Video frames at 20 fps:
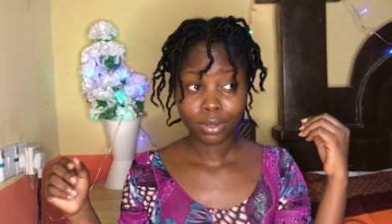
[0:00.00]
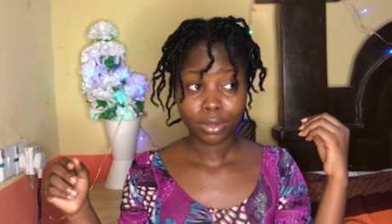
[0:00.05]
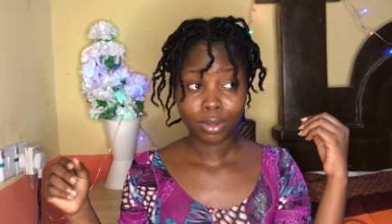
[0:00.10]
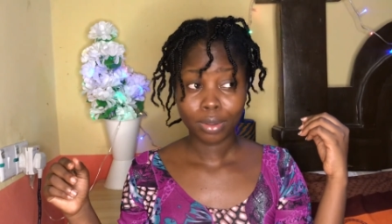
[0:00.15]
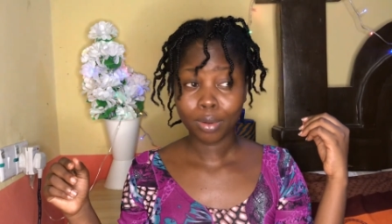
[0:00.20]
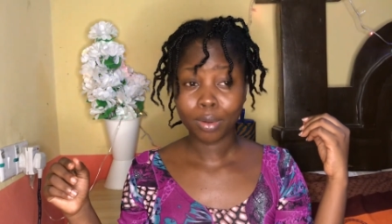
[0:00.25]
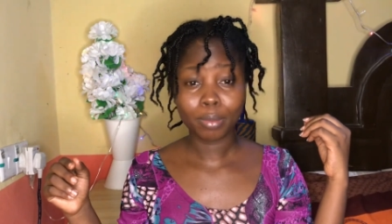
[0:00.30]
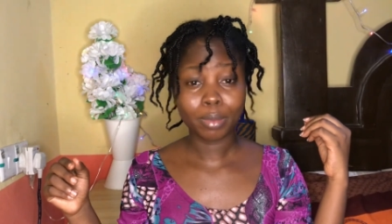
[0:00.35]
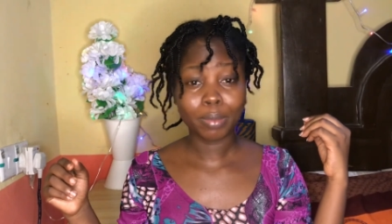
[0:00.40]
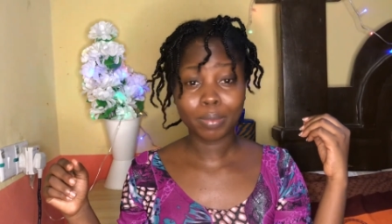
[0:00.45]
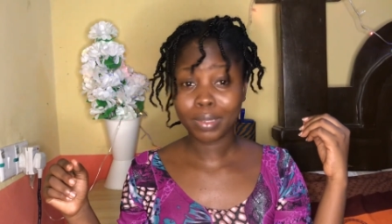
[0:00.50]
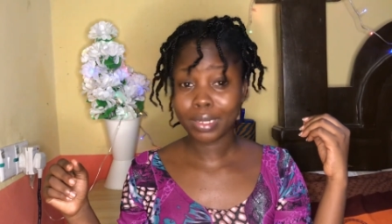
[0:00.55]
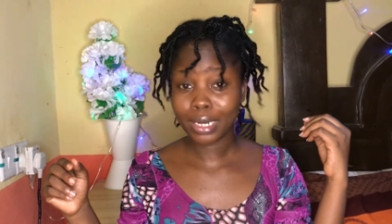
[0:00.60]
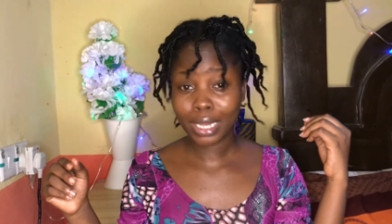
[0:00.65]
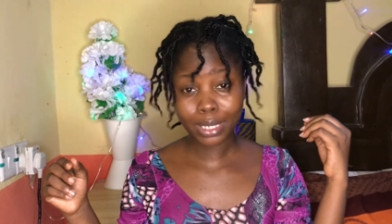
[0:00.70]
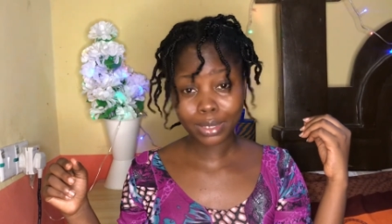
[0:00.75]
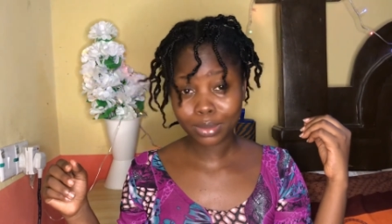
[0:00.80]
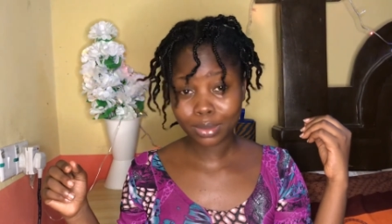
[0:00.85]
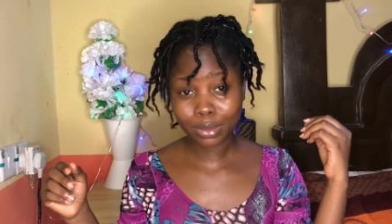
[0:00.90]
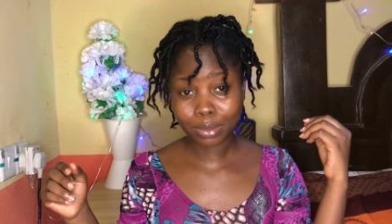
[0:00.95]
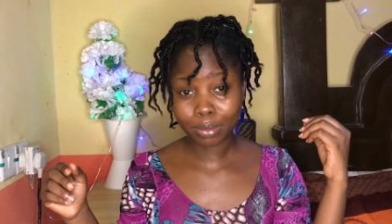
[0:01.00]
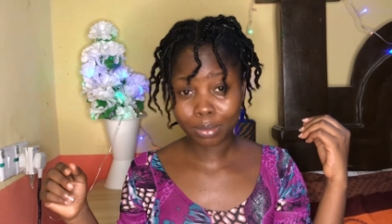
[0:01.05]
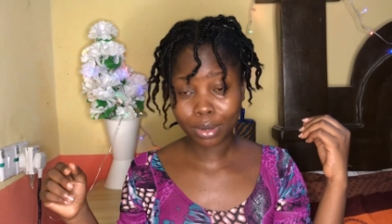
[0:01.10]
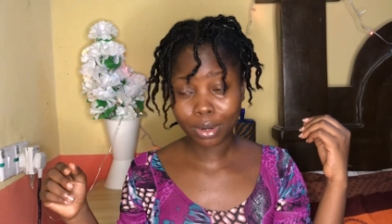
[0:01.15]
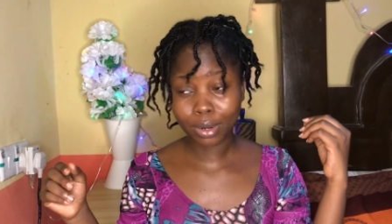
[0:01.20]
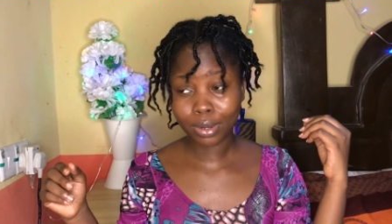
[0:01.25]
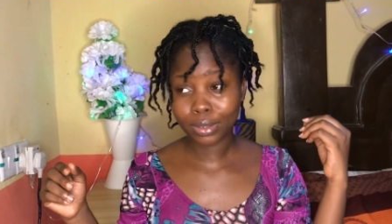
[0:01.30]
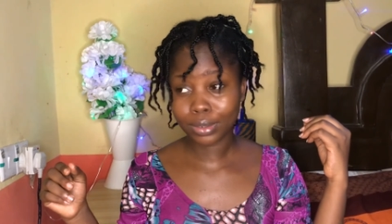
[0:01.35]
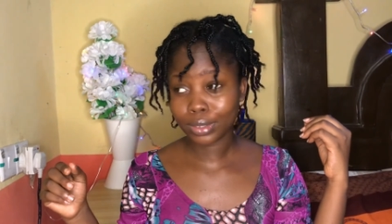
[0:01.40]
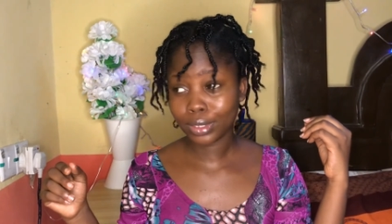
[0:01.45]
or maybe next
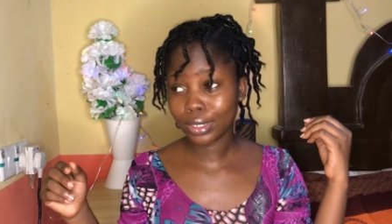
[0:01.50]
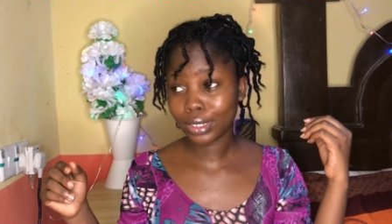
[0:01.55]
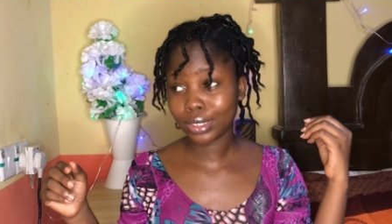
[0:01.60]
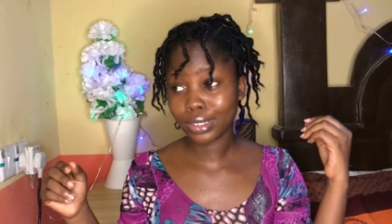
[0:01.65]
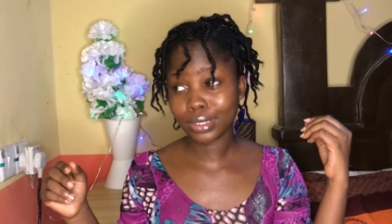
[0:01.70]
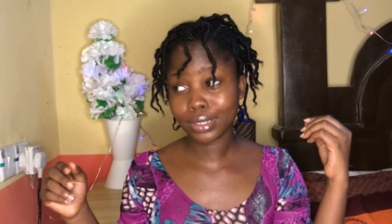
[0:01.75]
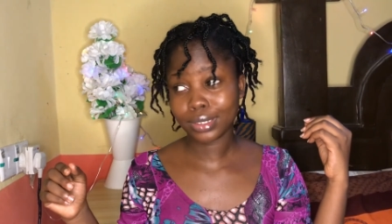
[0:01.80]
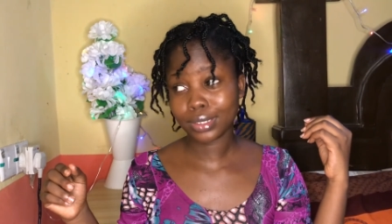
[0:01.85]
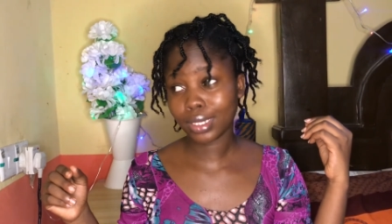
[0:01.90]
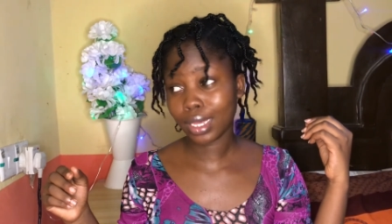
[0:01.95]
tomorrow, because